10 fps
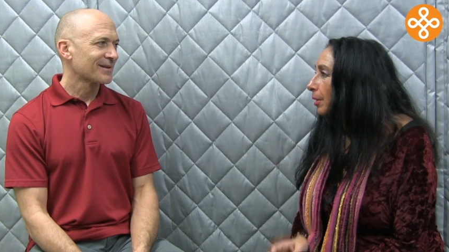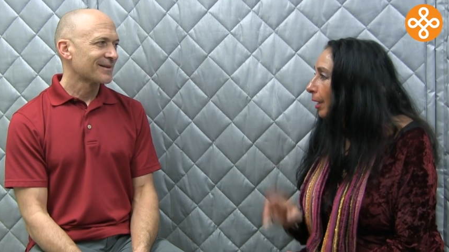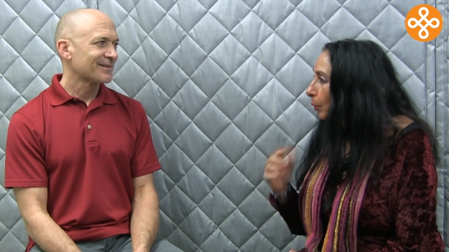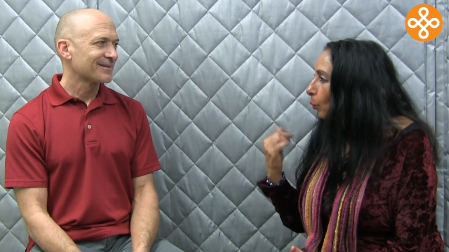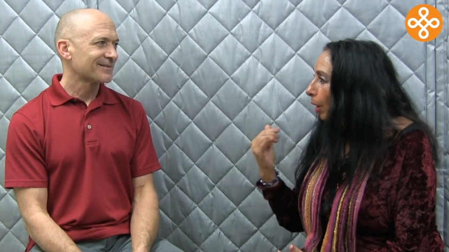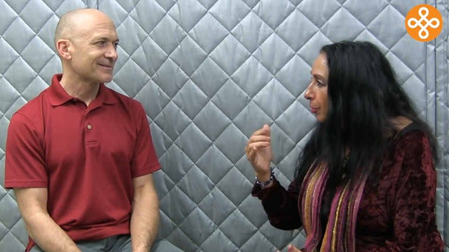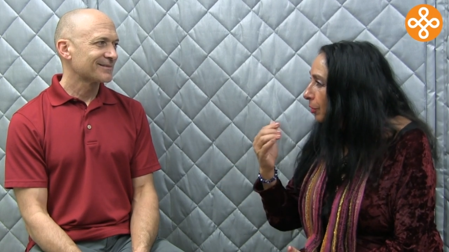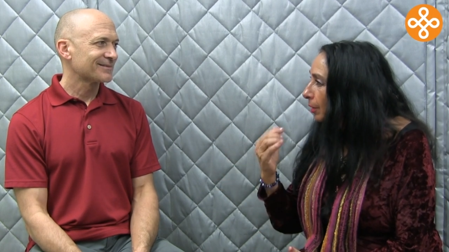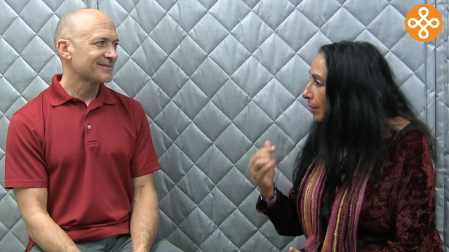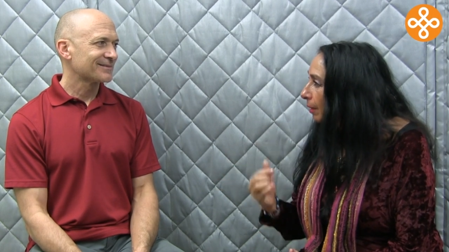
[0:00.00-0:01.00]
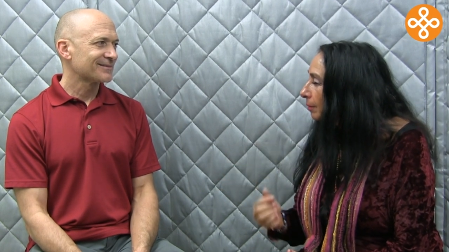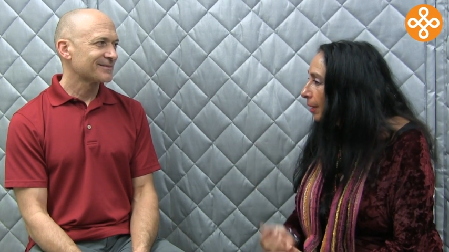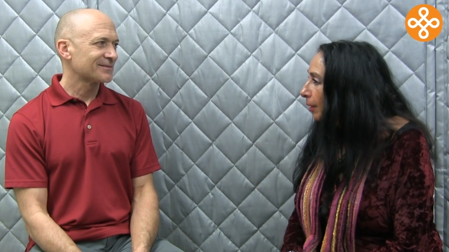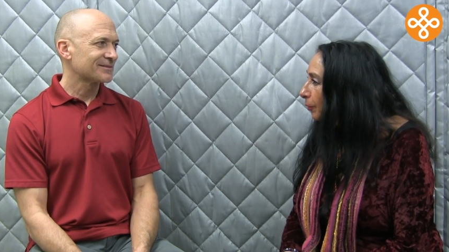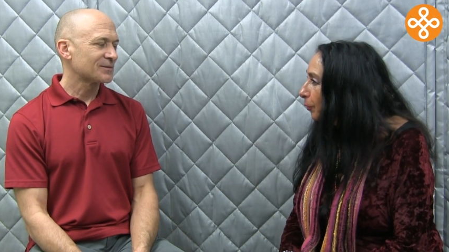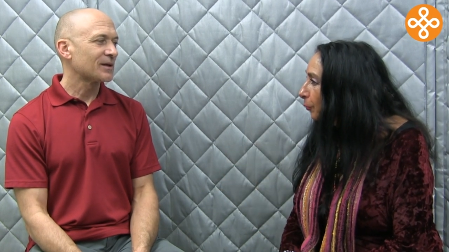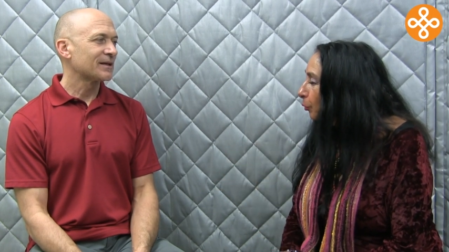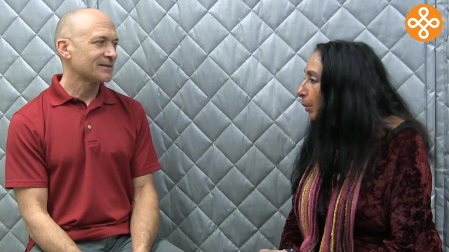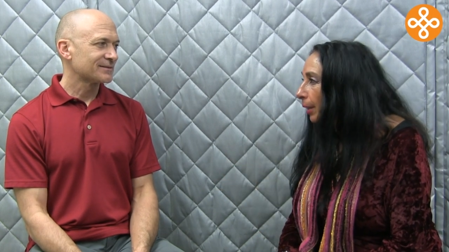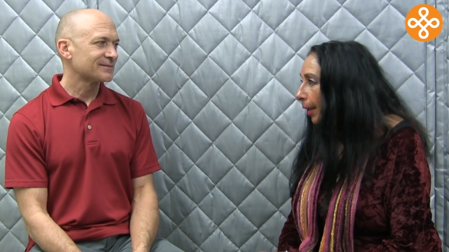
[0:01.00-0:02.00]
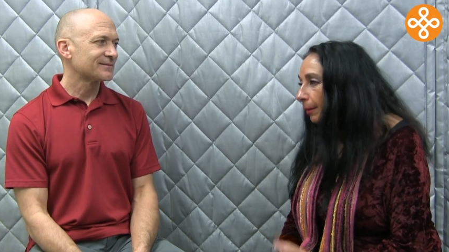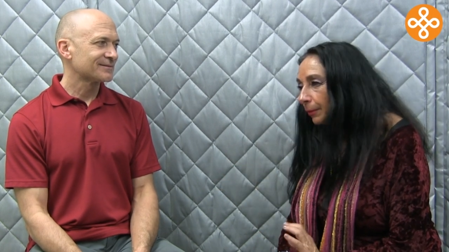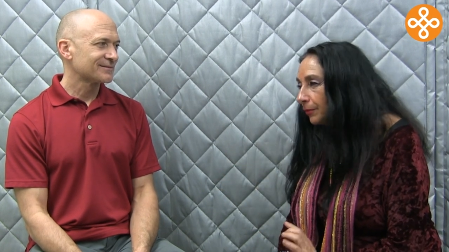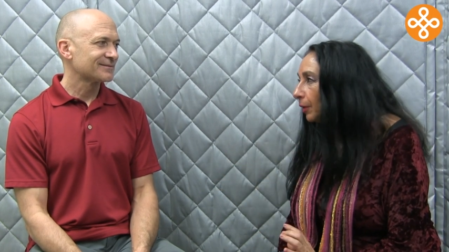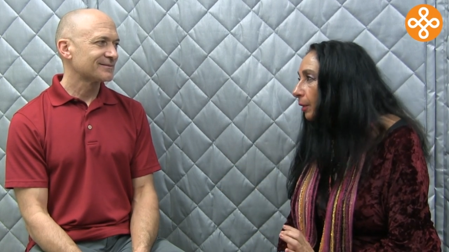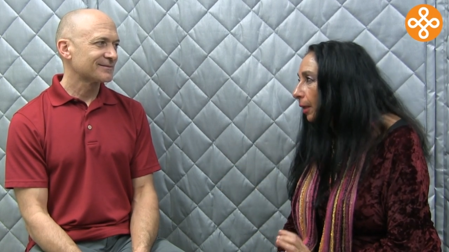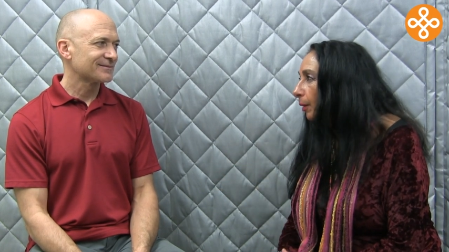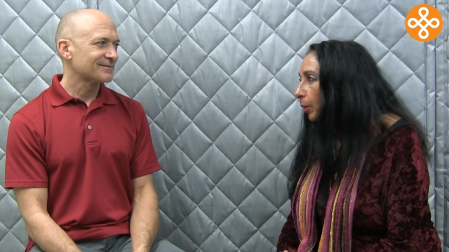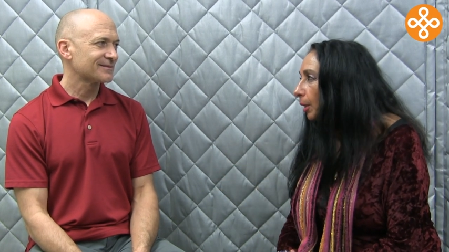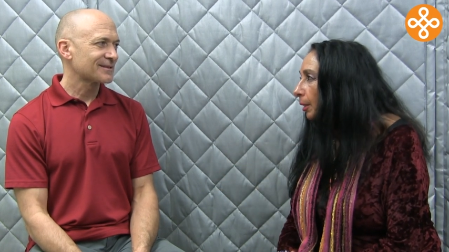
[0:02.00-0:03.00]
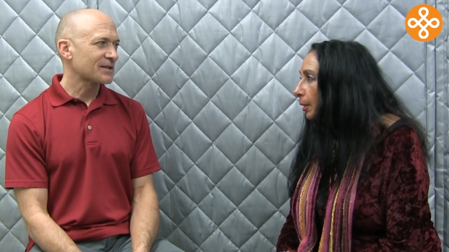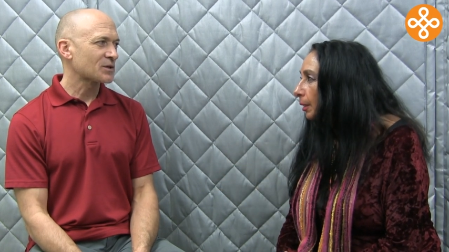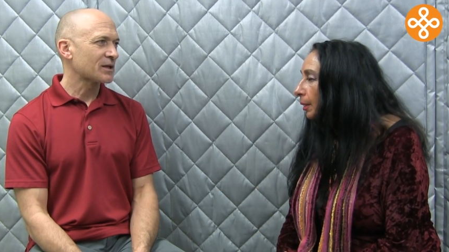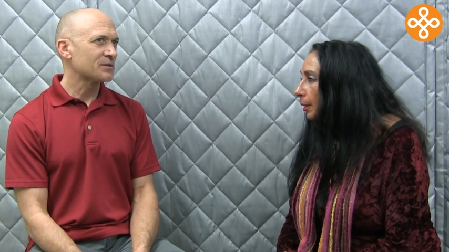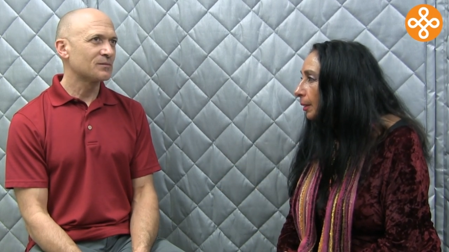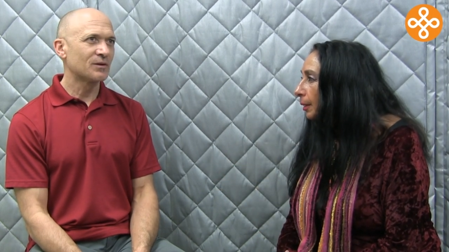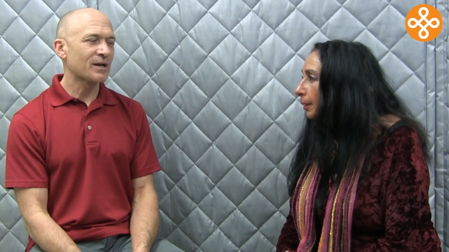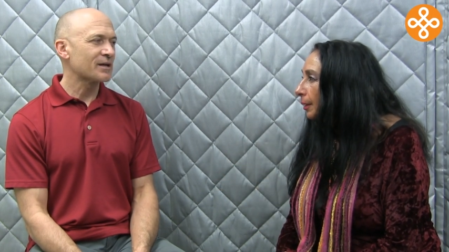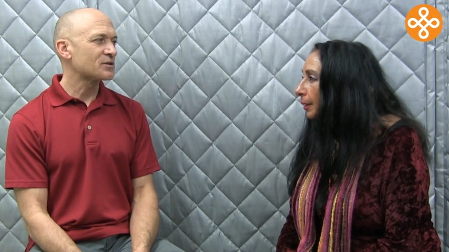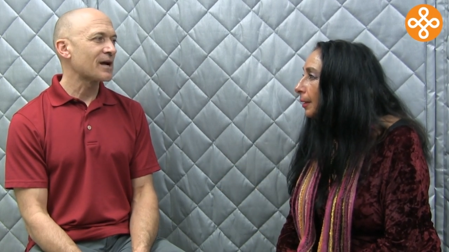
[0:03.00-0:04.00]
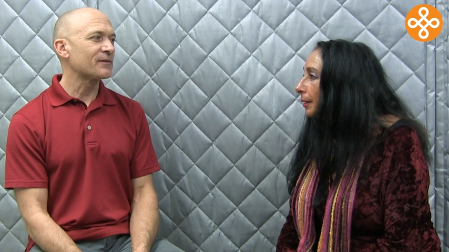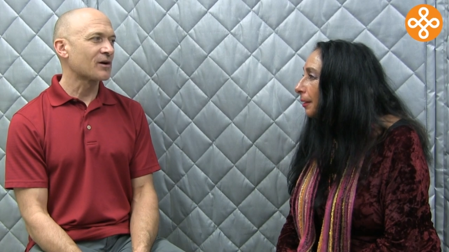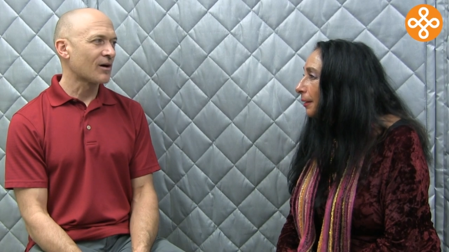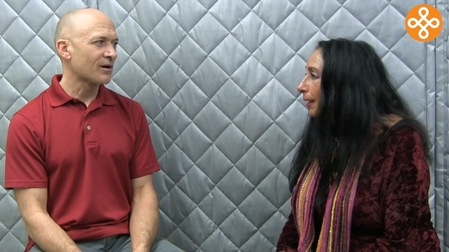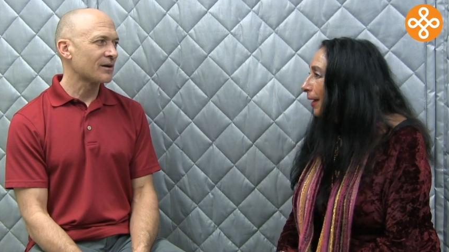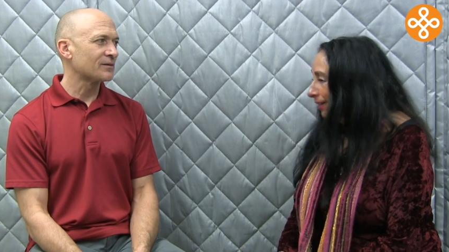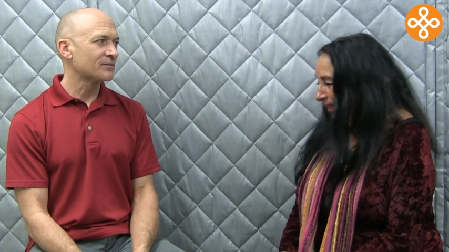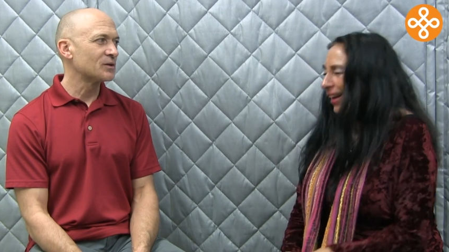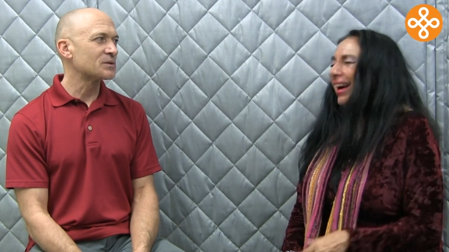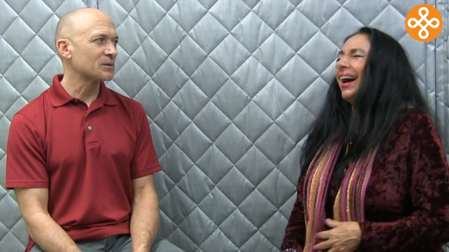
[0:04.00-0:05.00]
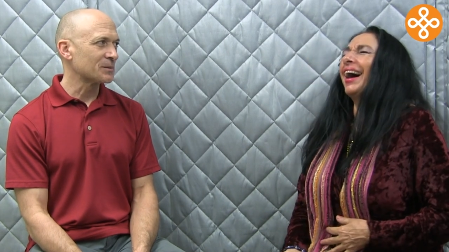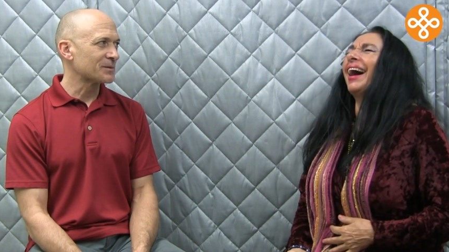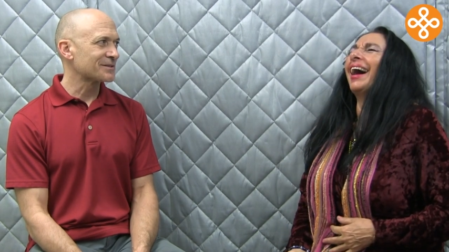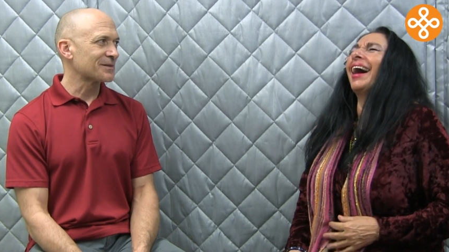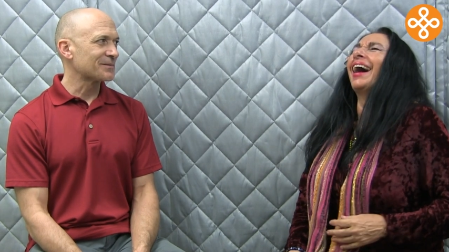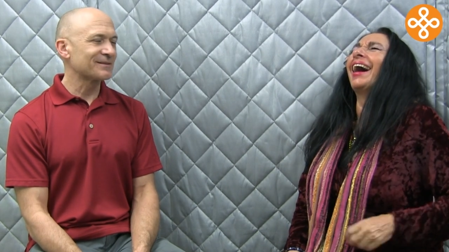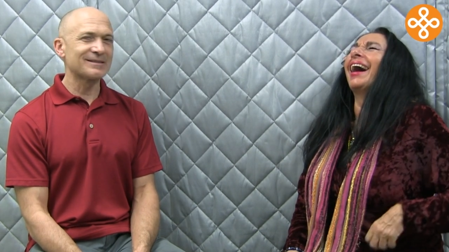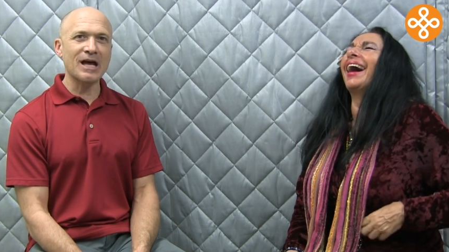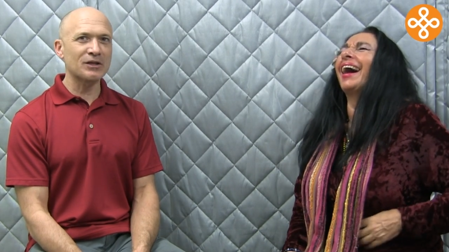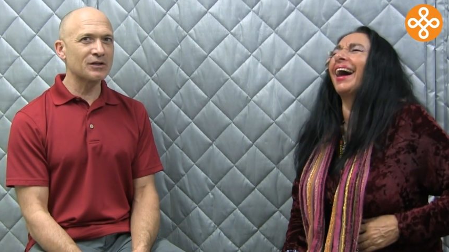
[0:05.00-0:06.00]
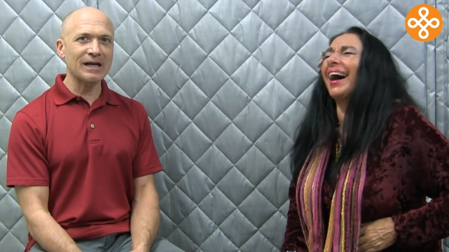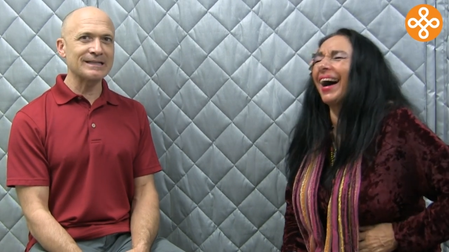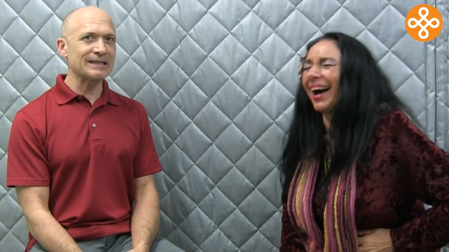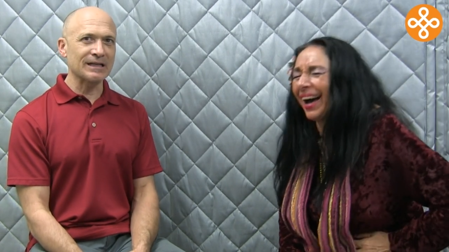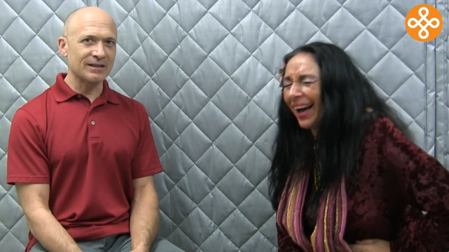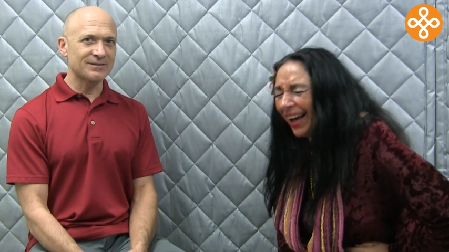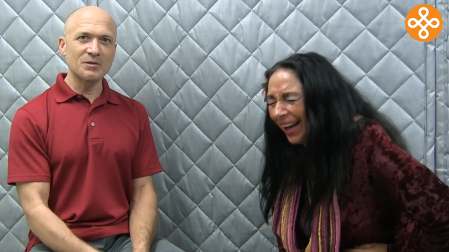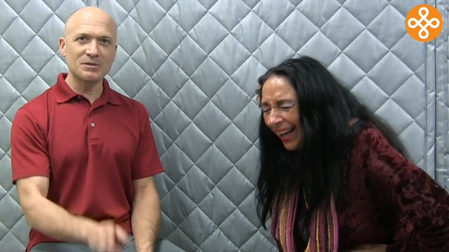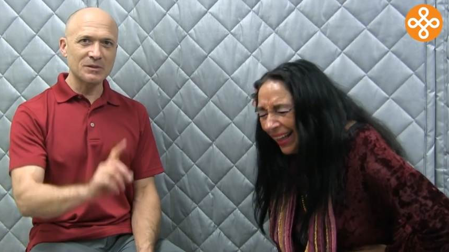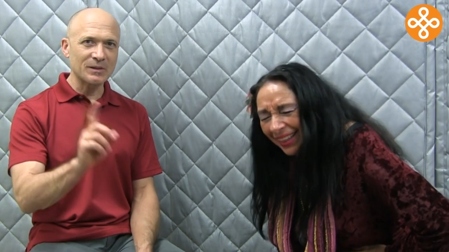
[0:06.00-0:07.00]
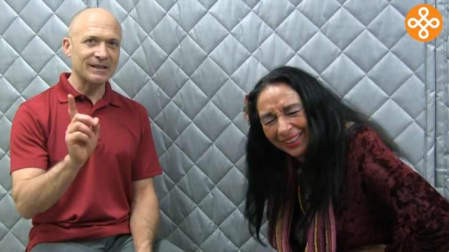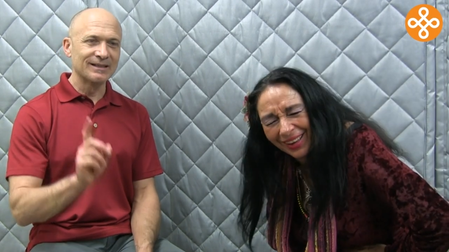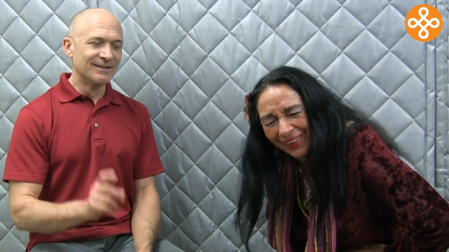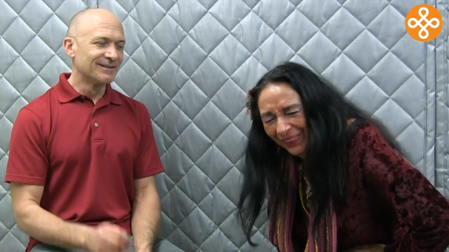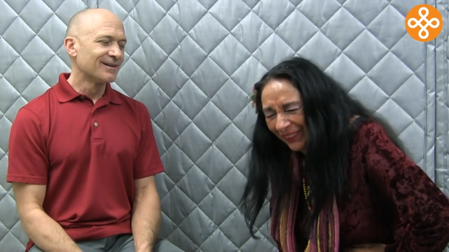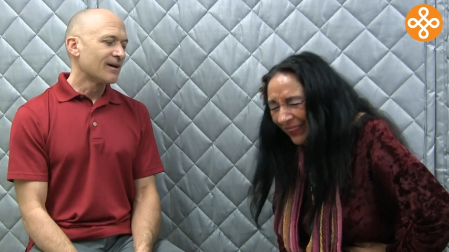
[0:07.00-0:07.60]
Speaker 1: that they can watch the tarantella on
Speaker 2: YouTube and get it. It's not that way. It's like trying to learn how to drive a car on YouTube or something. Not a good idea. Don't do it. No.